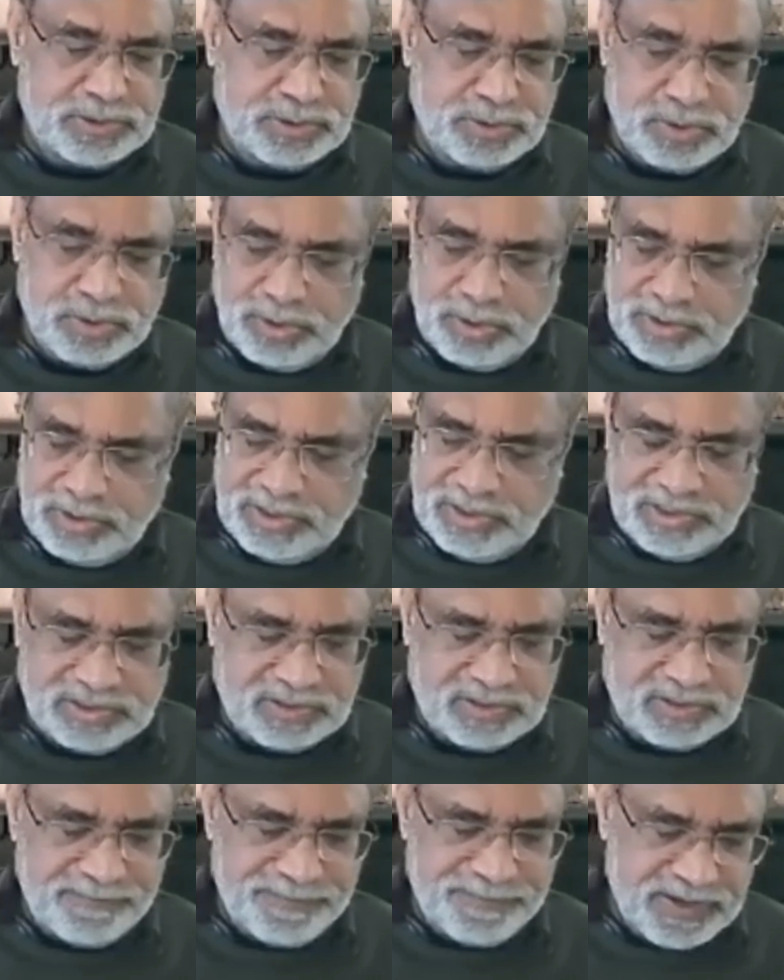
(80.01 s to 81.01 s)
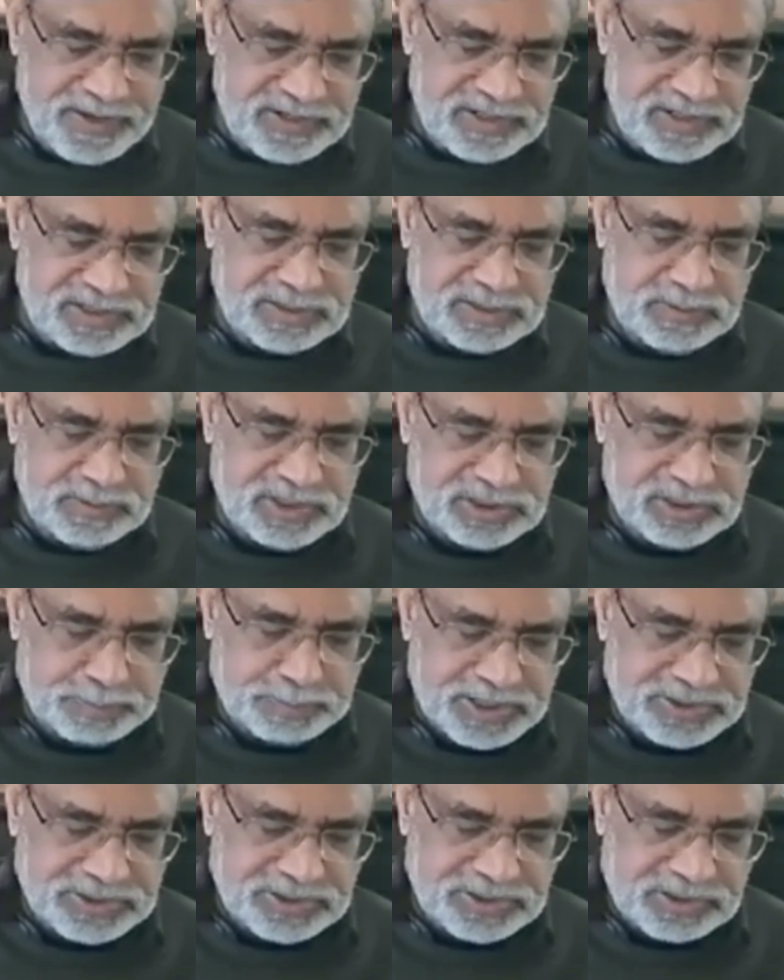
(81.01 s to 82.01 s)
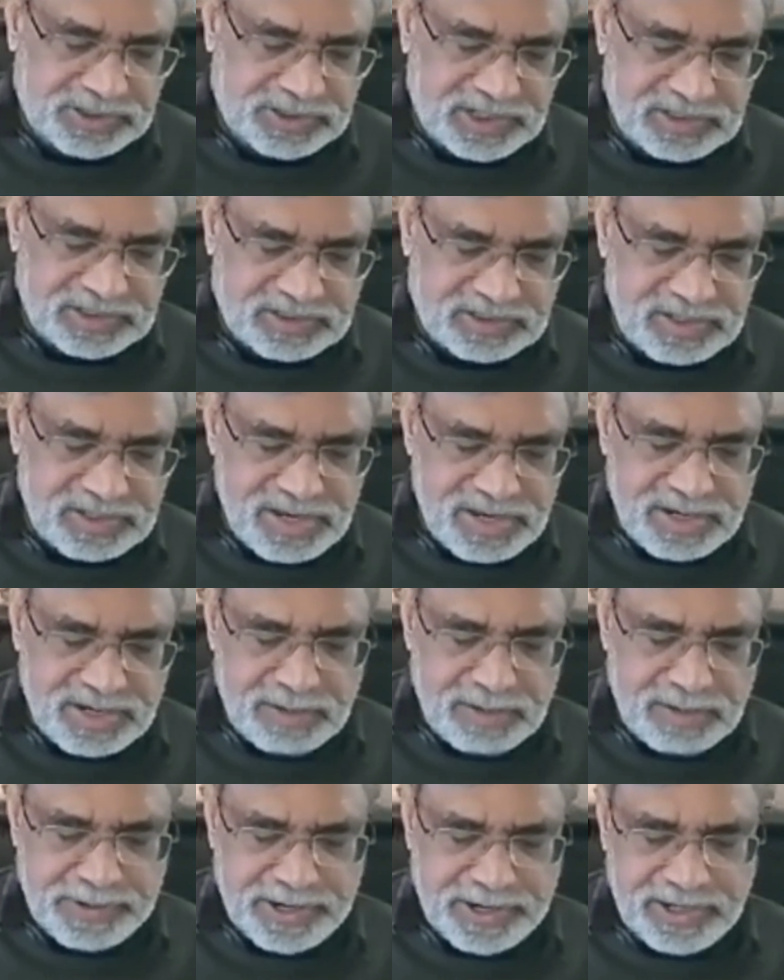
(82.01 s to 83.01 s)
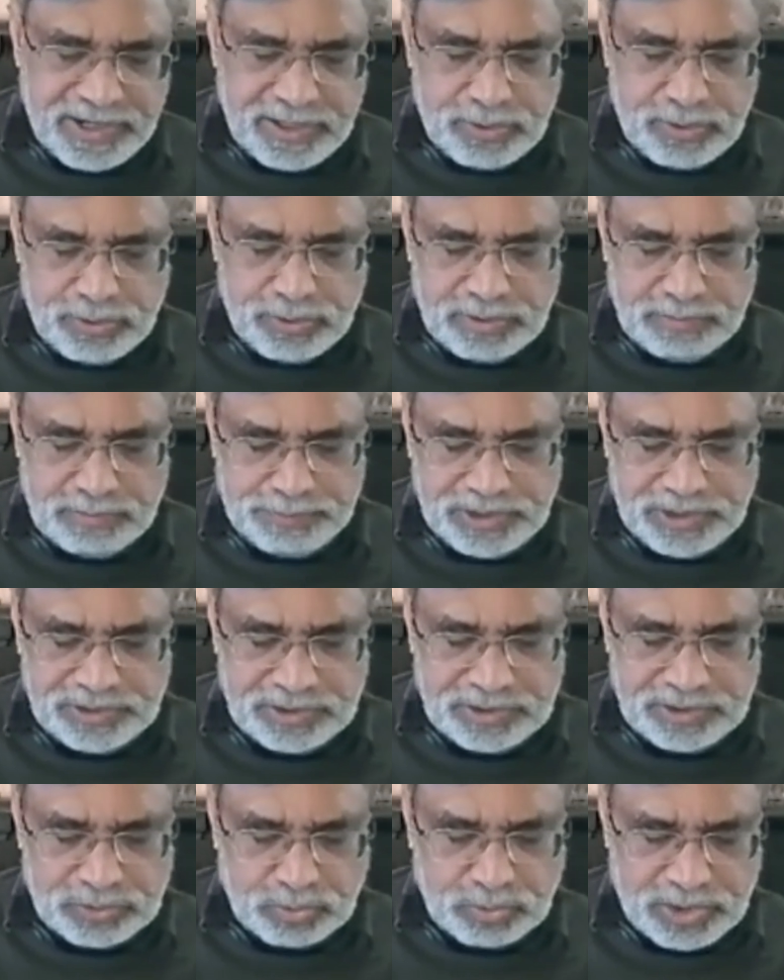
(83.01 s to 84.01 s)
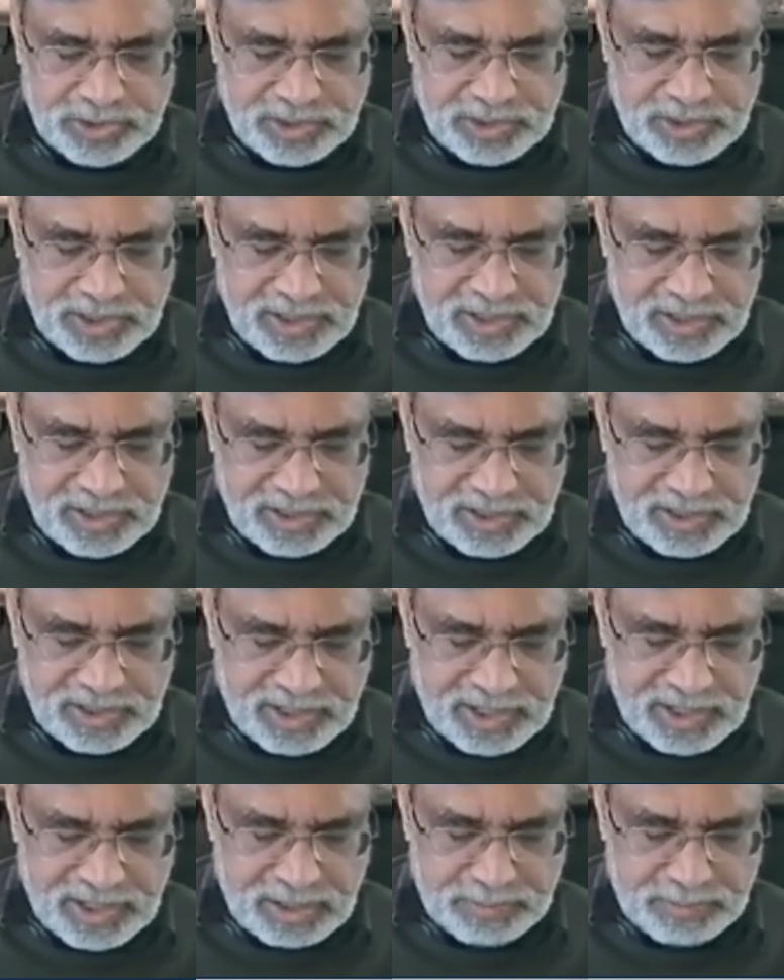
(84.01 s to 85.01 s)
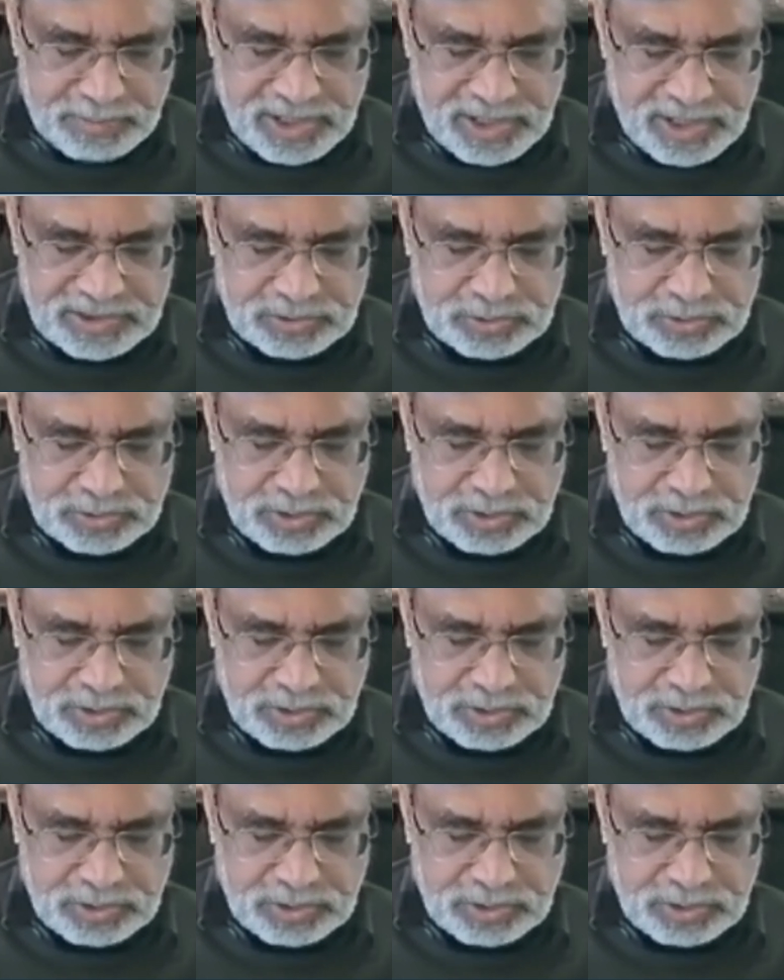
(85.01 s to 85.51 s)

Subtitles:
So all these special tests, depending on the patients, what they are, they can be asked.